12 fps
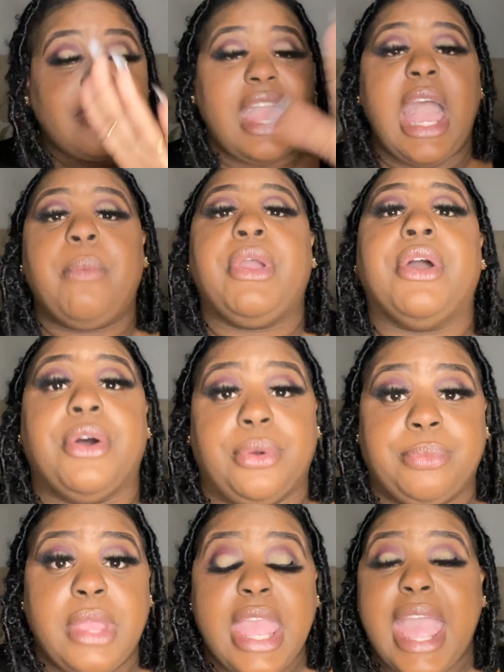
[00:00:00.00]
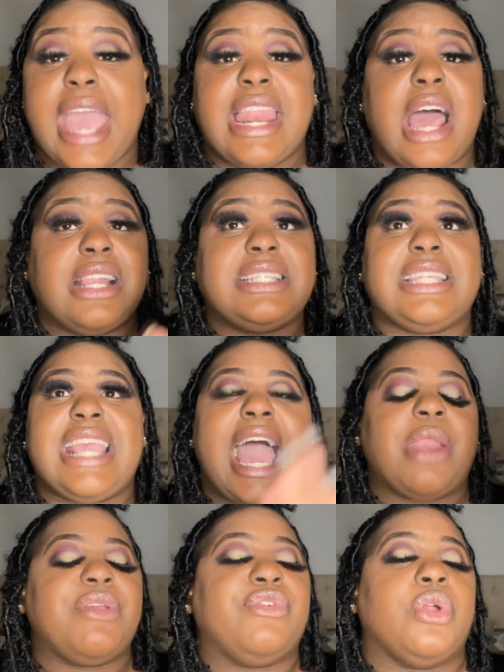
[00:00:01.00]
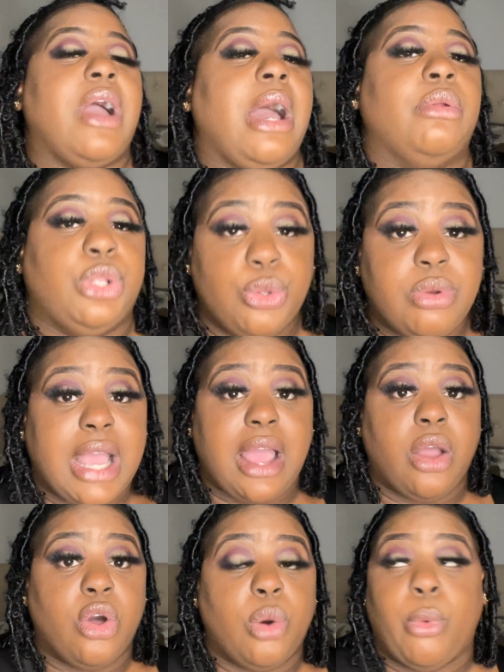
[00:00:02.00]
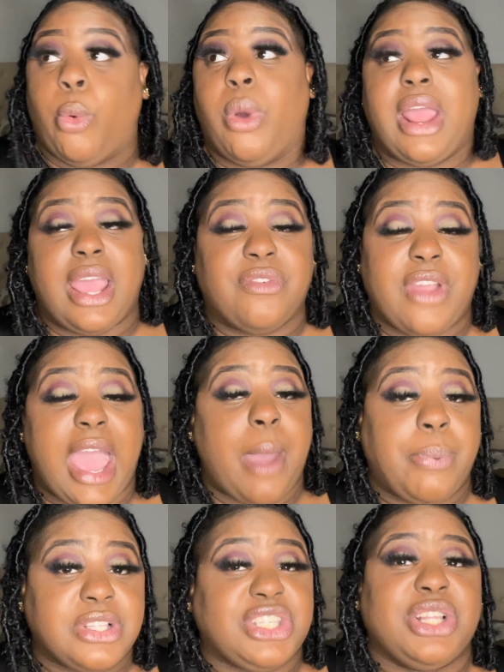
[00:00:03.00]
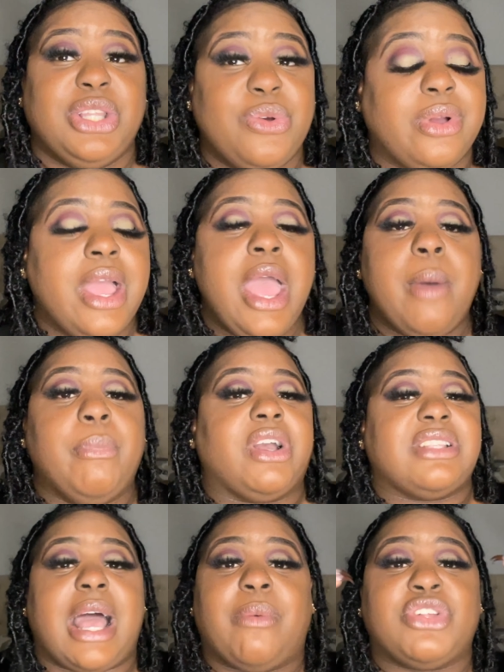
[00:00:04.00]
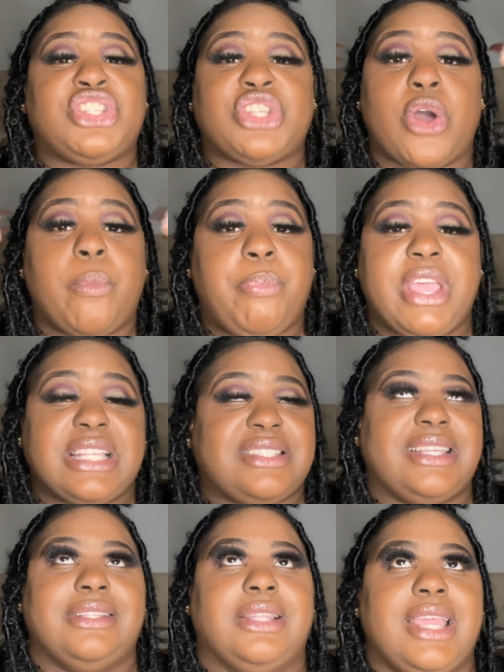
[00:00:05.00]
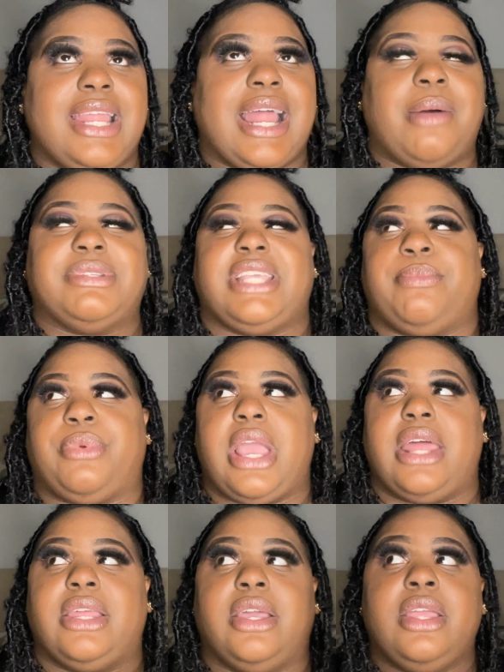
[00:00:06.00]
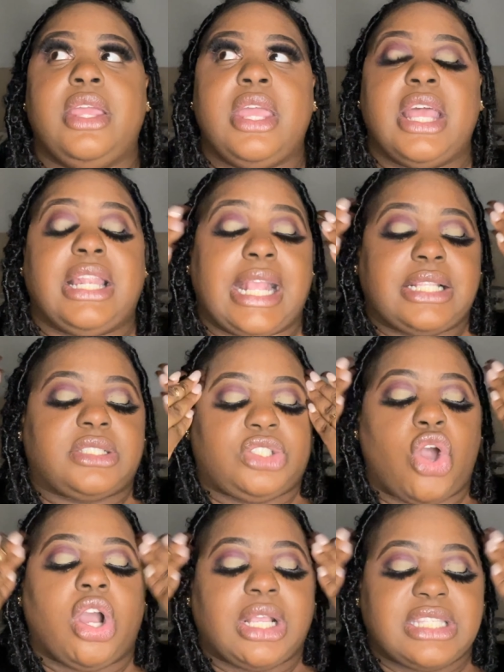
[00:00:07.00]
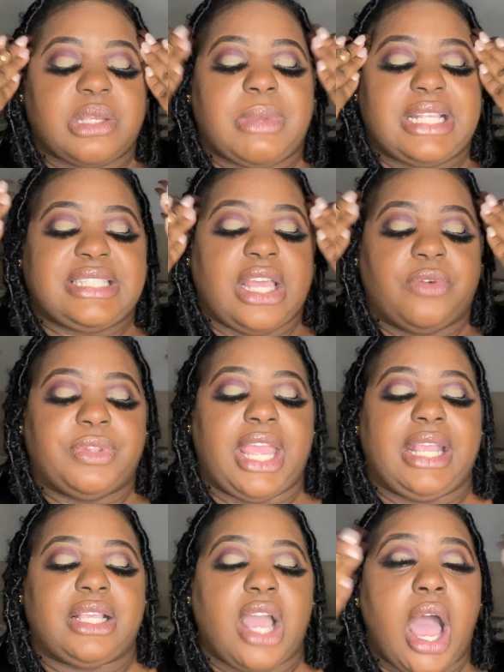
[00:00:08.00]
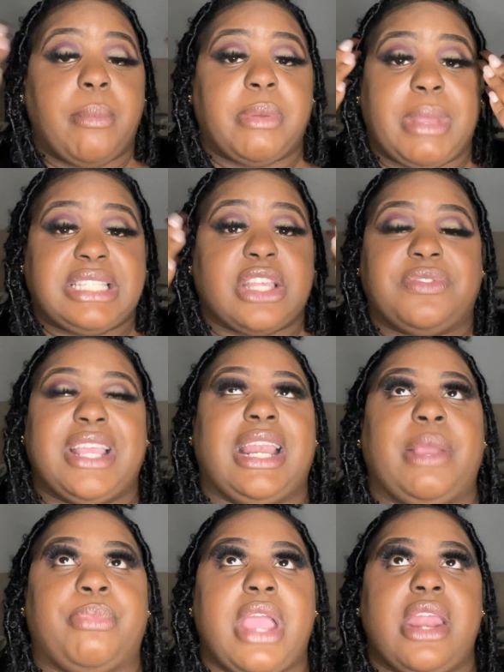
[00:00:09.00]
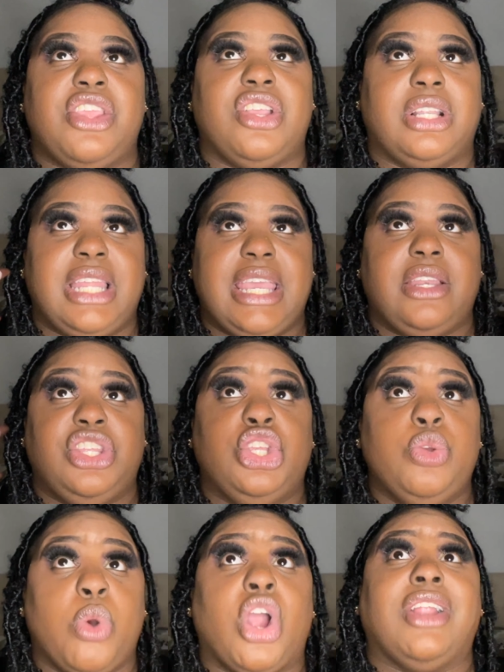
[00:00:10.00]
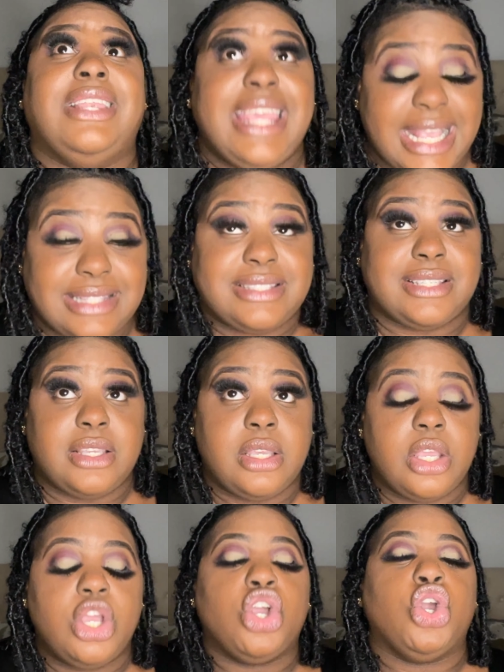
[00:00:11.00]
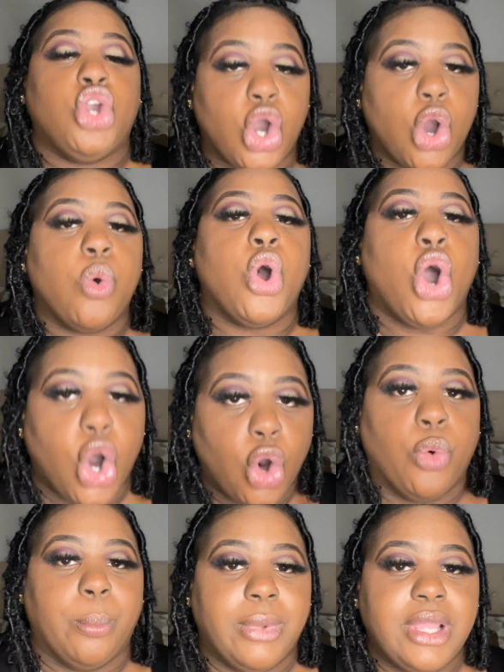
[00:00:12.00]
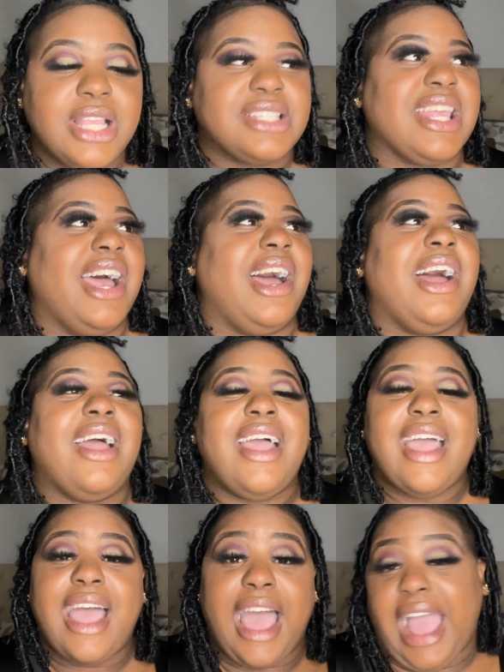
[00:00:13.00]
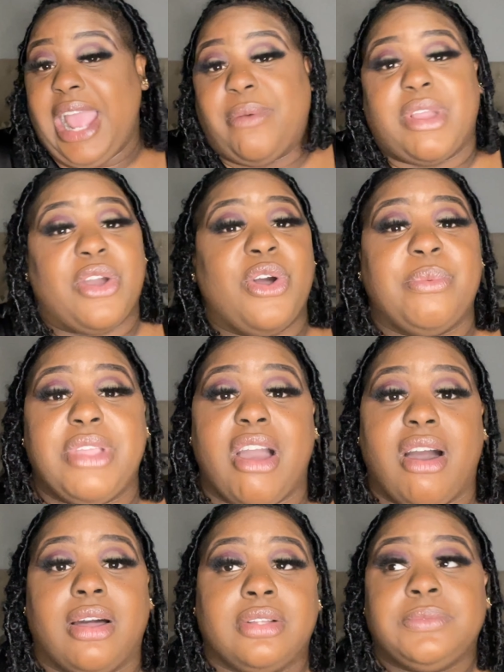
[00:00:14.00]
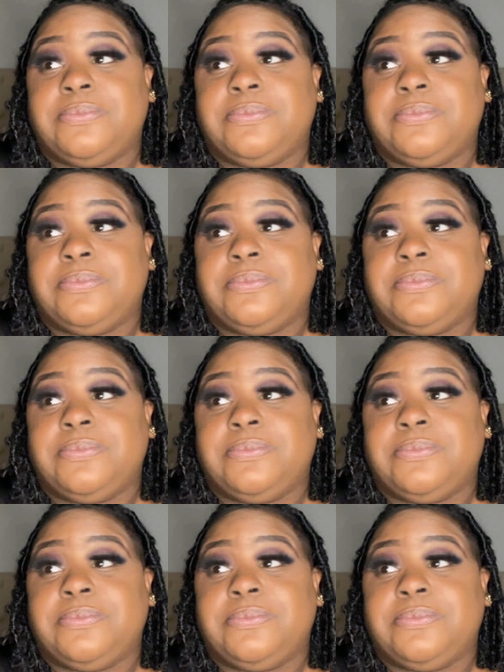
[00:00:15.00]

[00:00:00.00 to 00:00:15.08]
I went home. And honestly, I don't even know how Luke got home or whatever happened to Luke because I was so pissed and lit. I was like, Briana, like talking to myself, like calming myself down, like, Briana, you're lit. You are lit. Go home. So I, I went home, y'all.